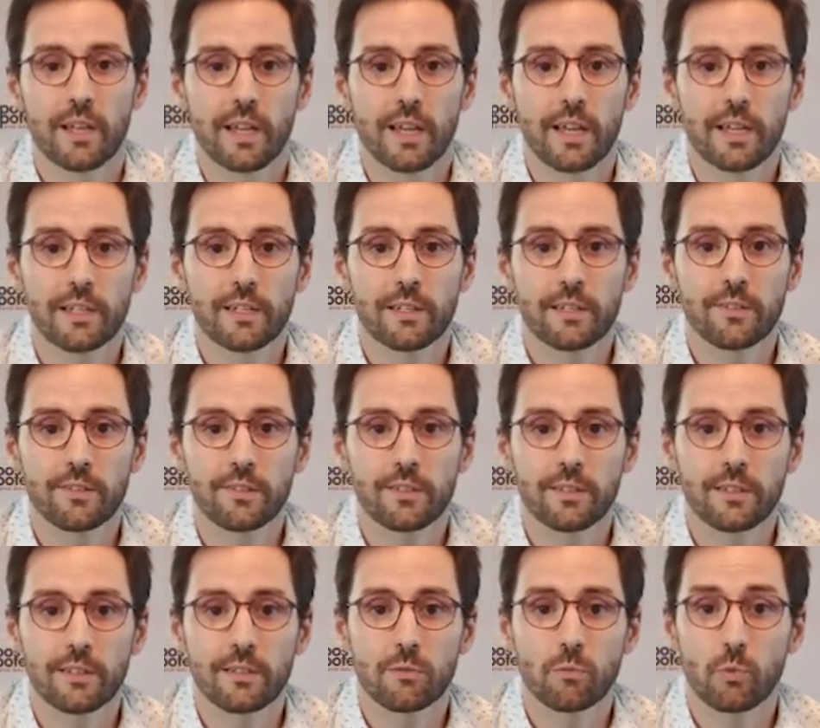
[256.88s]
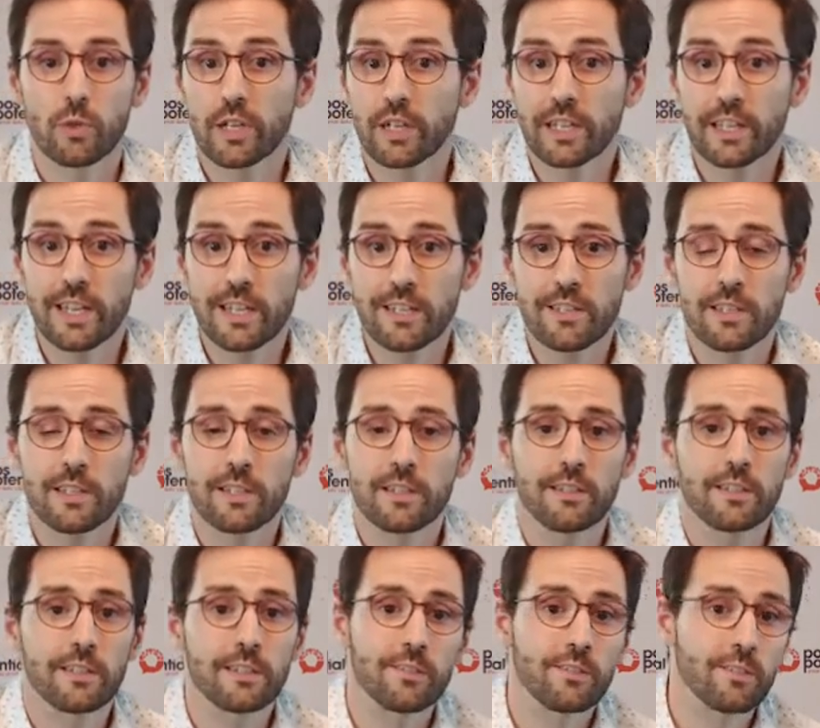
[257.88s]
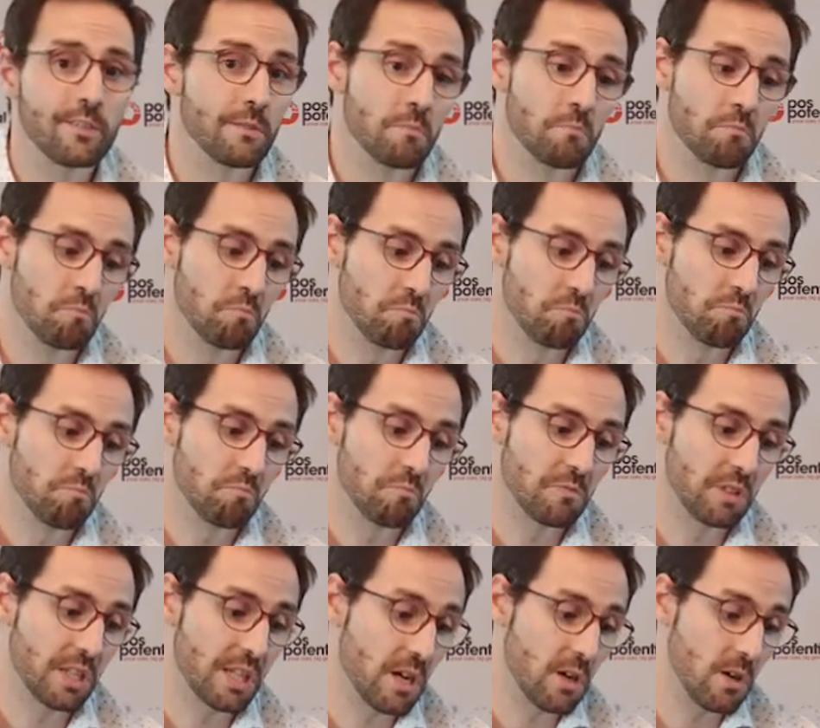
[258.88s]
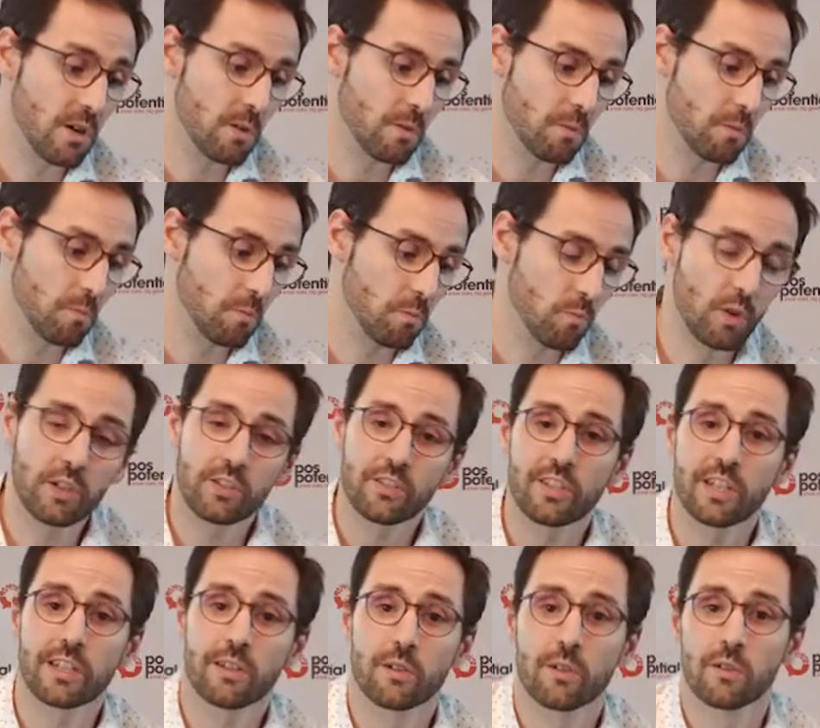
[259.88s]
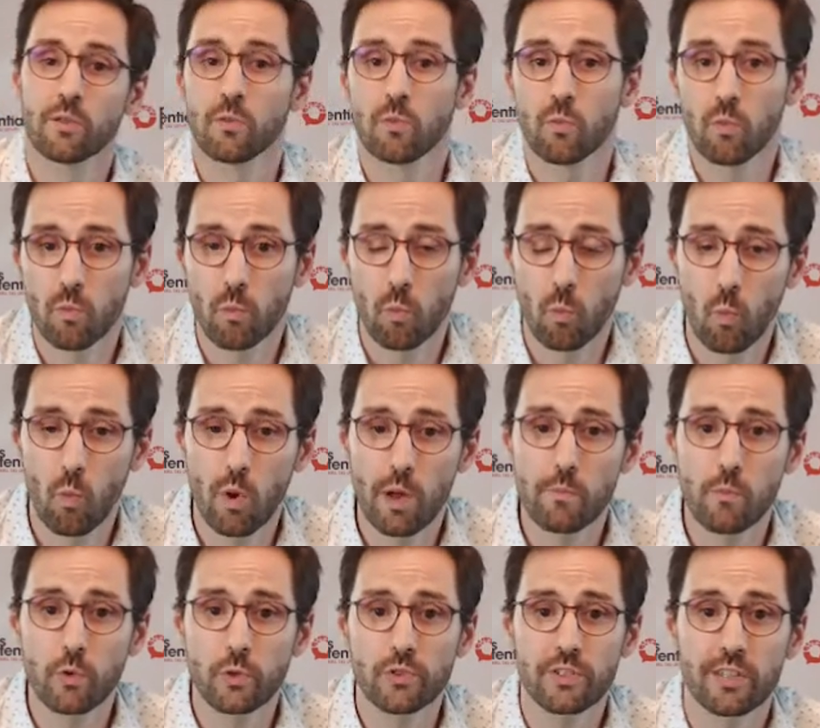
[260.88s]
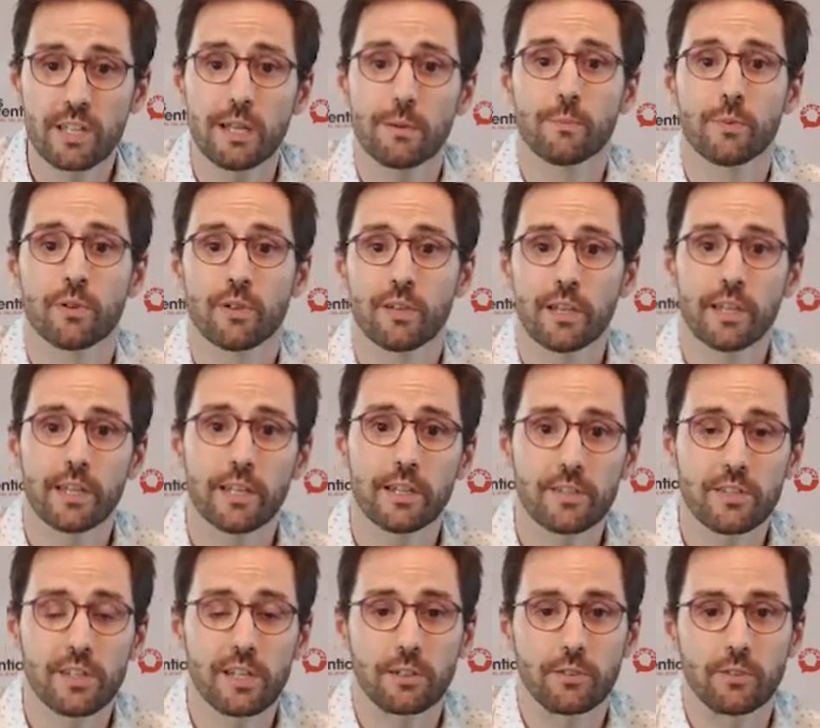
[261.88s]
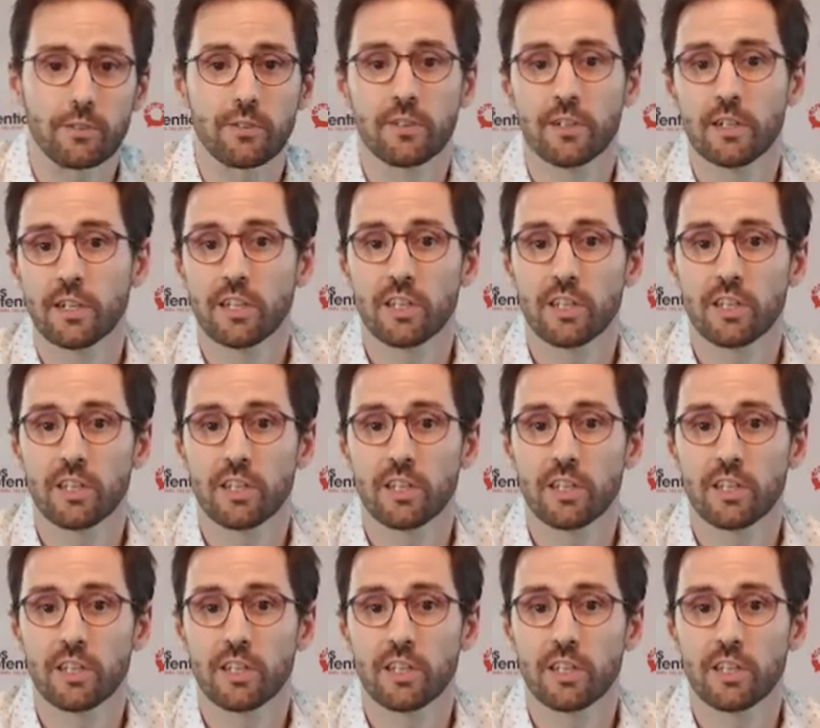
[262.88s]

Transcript: and we are guessing that they now want to take one more step in the sector,